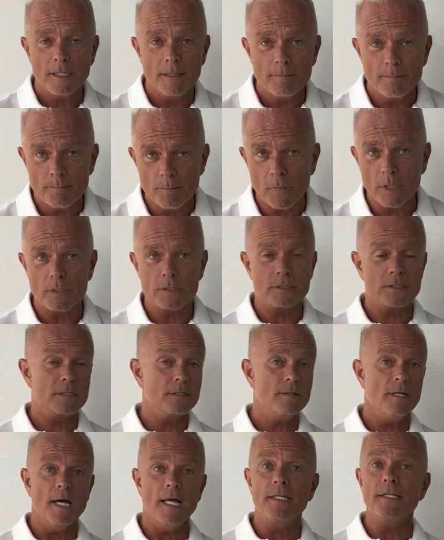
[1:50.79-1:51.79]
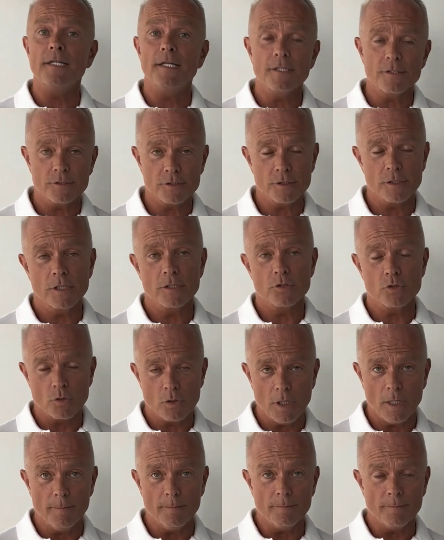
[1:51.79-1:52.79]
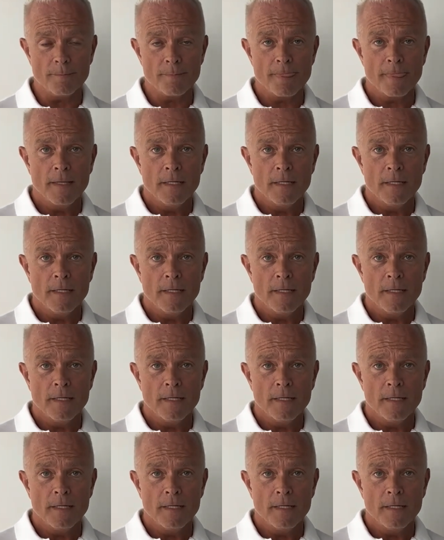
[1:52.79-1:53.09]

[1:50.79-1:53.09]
months and years to come.